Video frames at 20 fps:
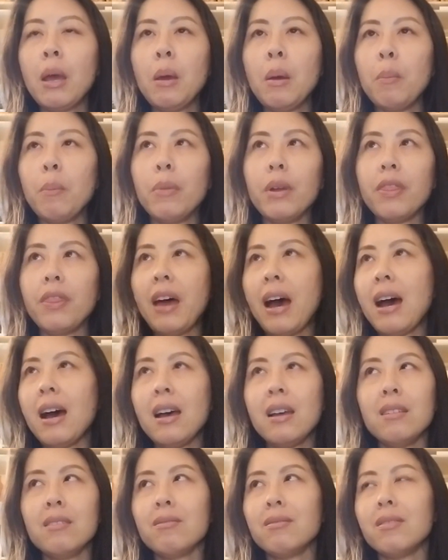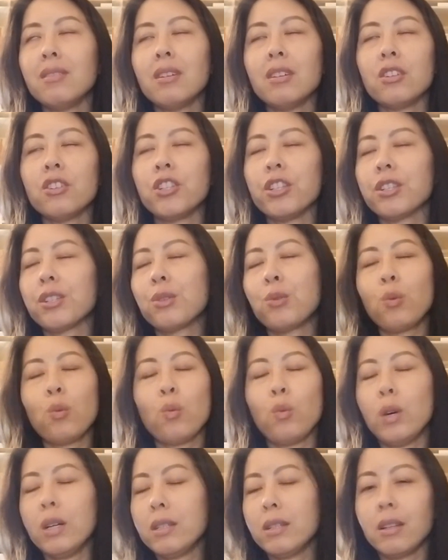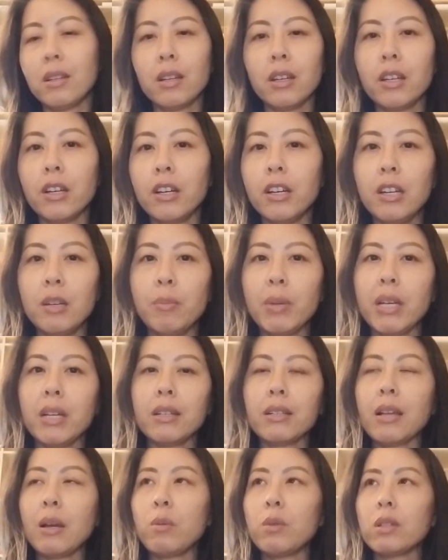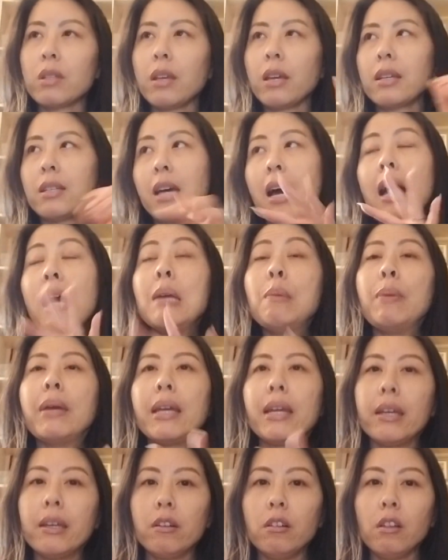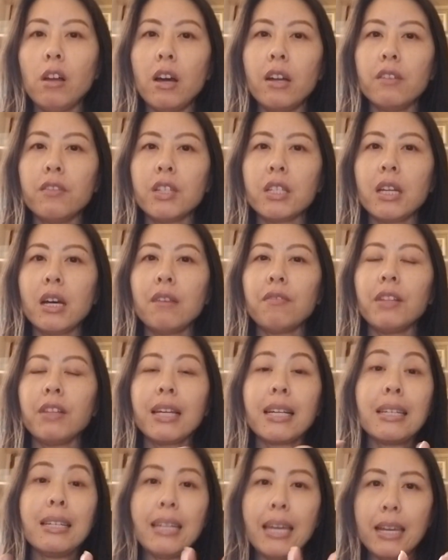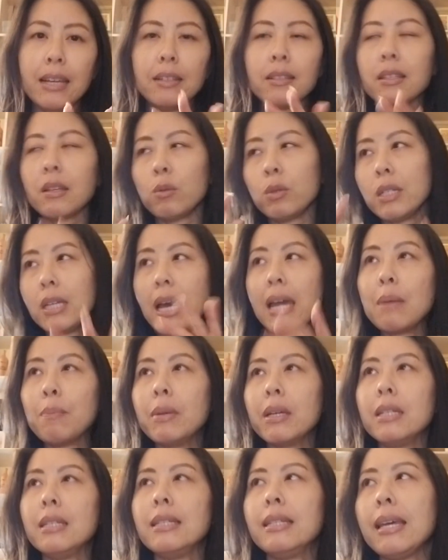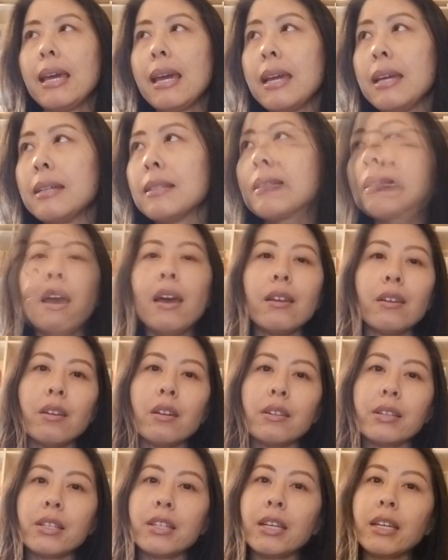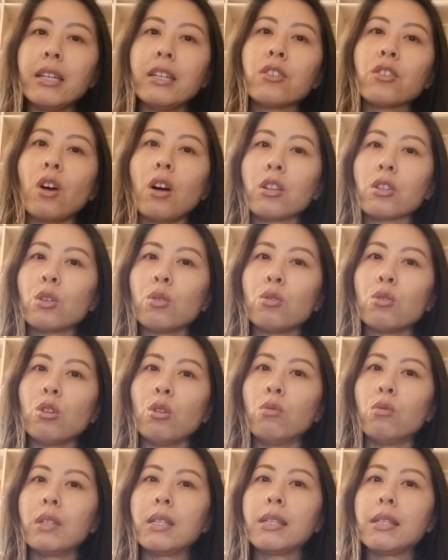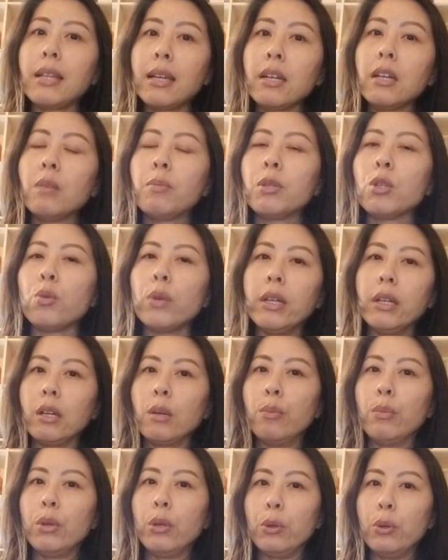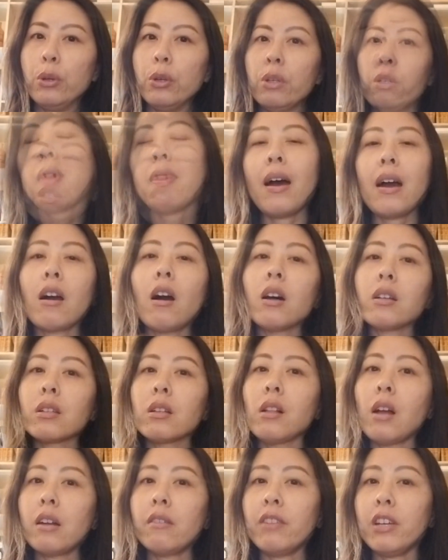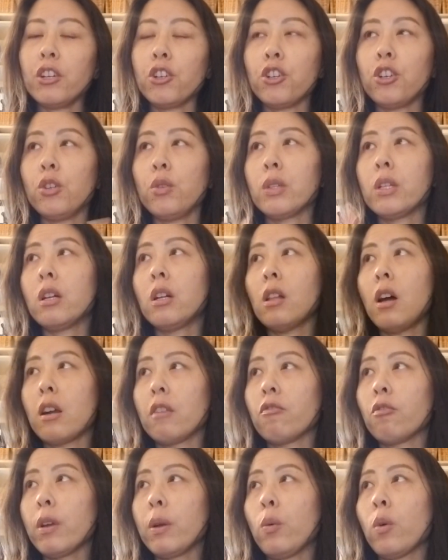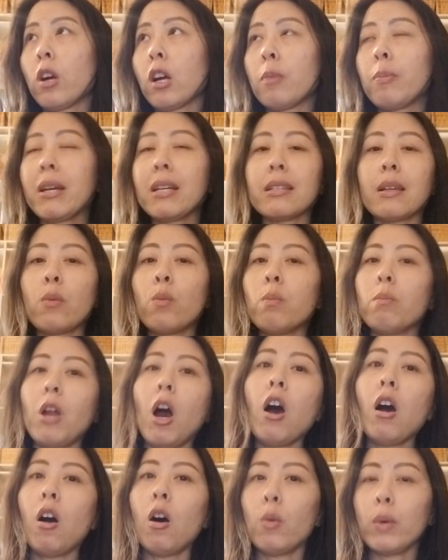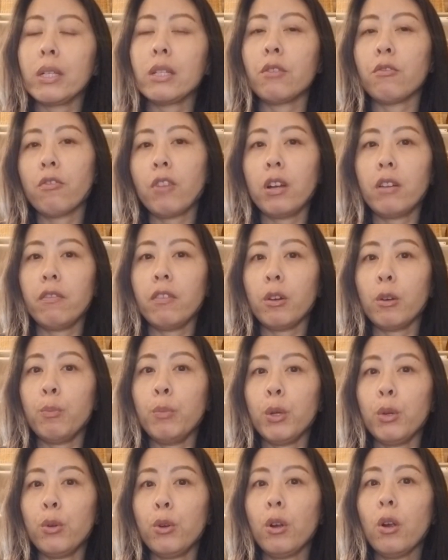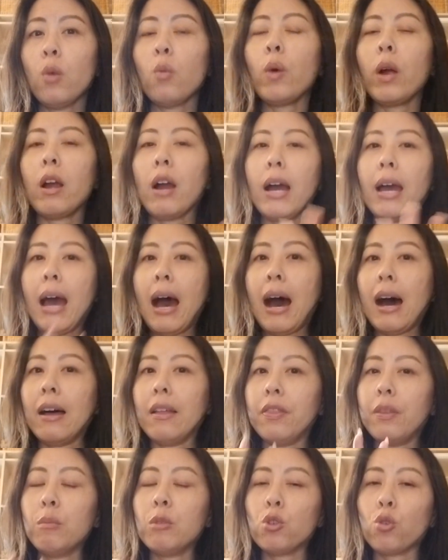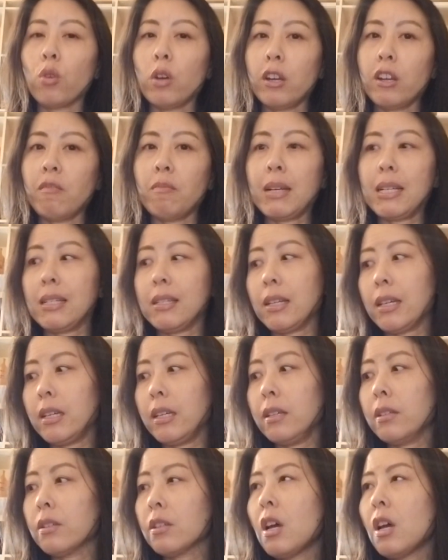but that just wasn't good because I was like typing in a lot of stuff like dates. I would type in dates, and stickies also don't sync between computers. That caused a lot of issues and a lot of rework because I'm not always in front of the computer where I had the majority of my stickies.